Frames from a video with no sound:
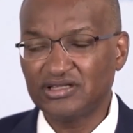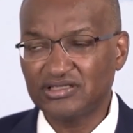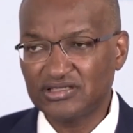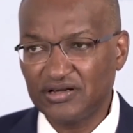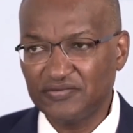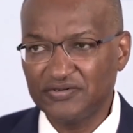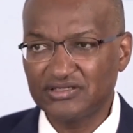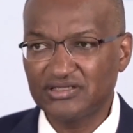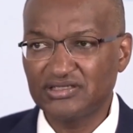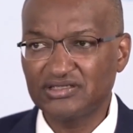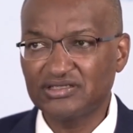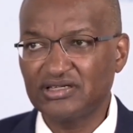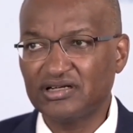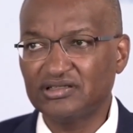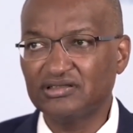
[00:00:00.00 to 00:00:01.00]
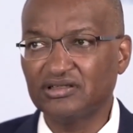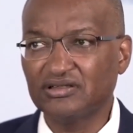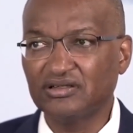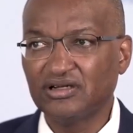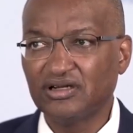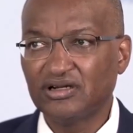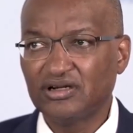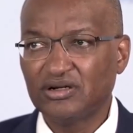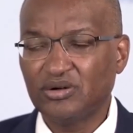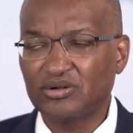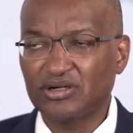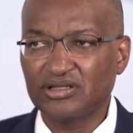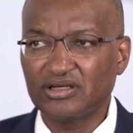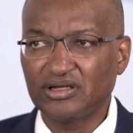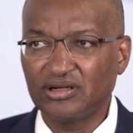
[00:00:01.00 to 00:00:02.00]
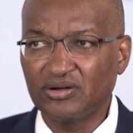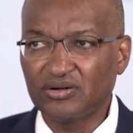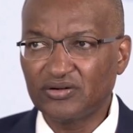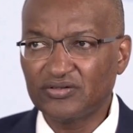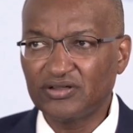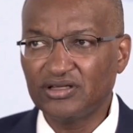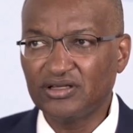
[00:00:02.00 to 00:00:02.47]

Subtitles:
services sector, or rather a lot of